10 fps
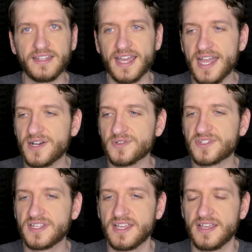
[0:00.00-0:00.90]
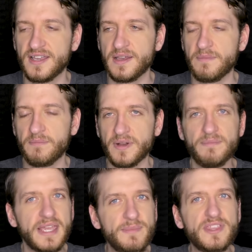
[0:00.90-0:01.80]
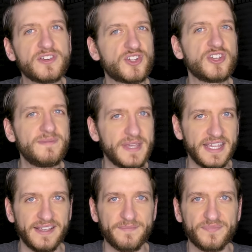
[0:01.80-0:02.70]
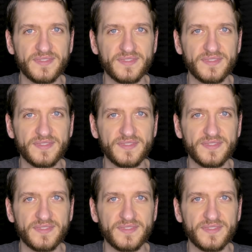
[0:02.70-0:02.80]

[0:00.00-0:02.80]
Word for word: in the house, but maybe there should be.